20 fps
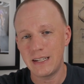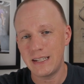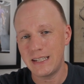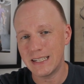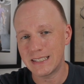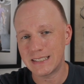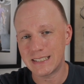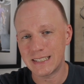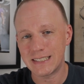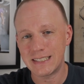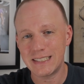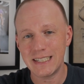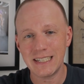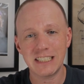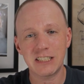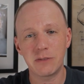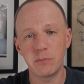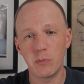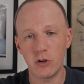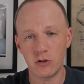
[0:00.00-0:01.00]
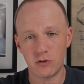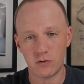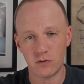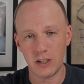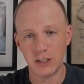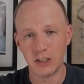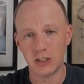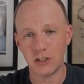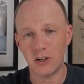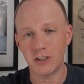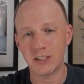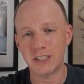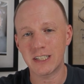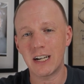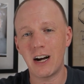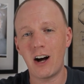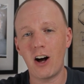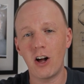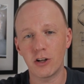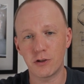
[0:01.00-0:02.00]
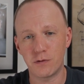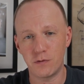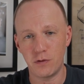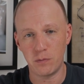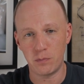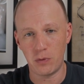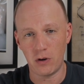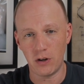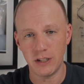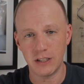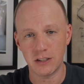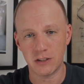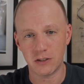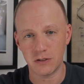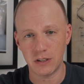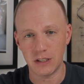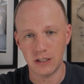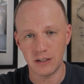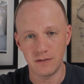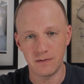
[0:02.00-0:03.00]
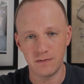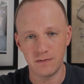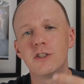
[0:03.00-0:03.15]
He has the 6th most rushing yards in college football history.